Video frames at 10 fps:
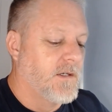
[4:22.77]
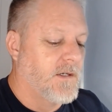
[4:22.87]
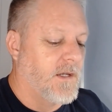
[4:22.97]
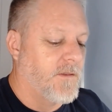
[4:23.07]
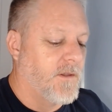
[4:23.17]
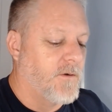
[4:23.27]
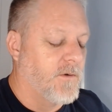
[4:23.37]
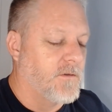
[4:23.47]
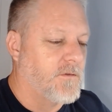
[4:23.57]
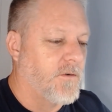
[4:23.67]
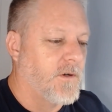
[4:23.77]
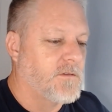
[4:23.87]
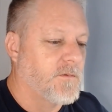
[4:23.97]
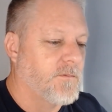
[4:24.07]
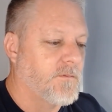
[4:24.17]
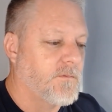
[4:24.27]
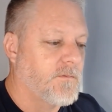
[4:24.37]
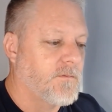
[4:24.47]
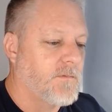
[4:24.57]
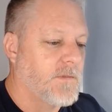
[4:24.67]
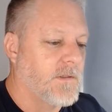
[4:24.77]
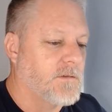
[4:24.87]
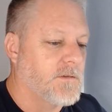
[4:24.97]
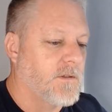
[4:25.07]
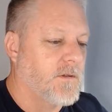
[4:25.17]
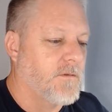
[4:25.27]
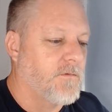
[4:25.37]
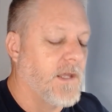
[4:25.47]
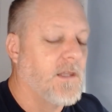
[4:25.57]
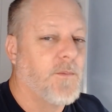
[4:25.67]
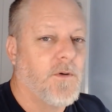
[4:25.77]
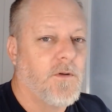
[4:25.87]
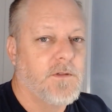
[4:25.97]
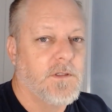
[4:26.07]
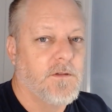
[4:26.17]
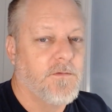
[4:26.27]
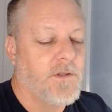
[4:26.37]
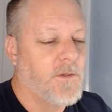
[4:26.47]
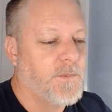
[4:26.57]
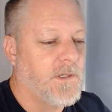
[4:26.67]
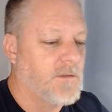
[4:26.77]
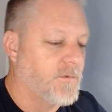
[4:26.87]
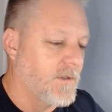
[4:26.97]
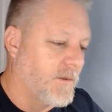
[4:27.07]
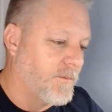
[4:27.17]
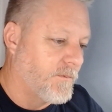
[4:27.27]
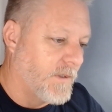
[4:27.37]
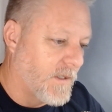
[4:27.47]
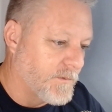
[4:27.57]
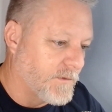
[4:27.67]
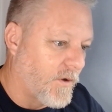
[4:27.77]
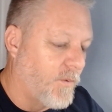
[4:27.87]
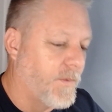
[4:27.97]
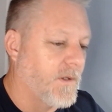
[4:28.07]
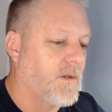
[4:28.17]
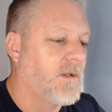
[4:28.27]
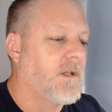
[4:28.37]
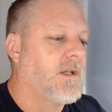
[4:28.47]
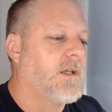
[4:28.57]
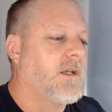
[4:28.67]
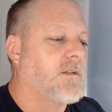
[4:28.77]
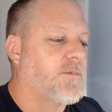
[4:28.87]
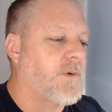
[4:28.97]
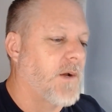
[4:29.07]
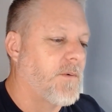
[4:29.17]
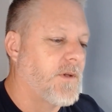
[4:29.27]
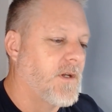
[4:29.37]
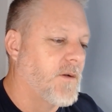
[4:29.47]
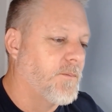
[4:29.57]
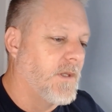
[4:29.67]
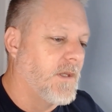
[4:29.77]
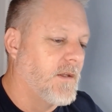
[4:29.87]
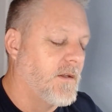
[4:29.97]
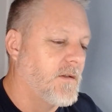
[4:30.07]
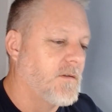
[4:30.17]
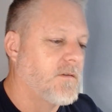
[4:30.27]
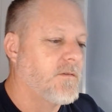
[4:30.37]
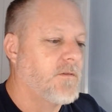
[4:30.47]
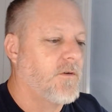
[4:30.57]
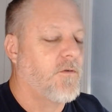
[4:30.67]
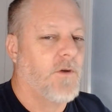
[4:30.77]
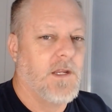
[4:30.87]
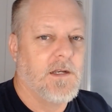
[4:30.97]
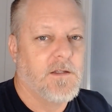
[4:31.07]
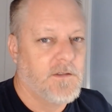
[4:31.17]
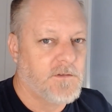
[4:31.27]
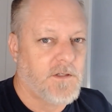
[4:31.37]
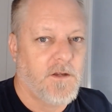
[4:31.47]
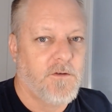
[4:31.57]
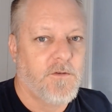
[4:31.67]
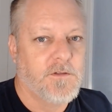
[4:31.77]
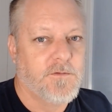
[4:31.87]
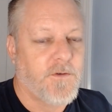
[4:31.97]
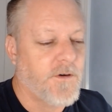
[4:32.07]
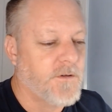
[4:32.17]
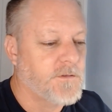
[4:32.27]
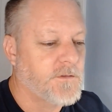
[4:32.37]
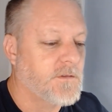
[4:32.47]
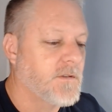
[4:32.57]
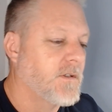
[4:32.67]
I think when tourism is available in the Philippines, when it becomes open, it's probably going to be green list countries first,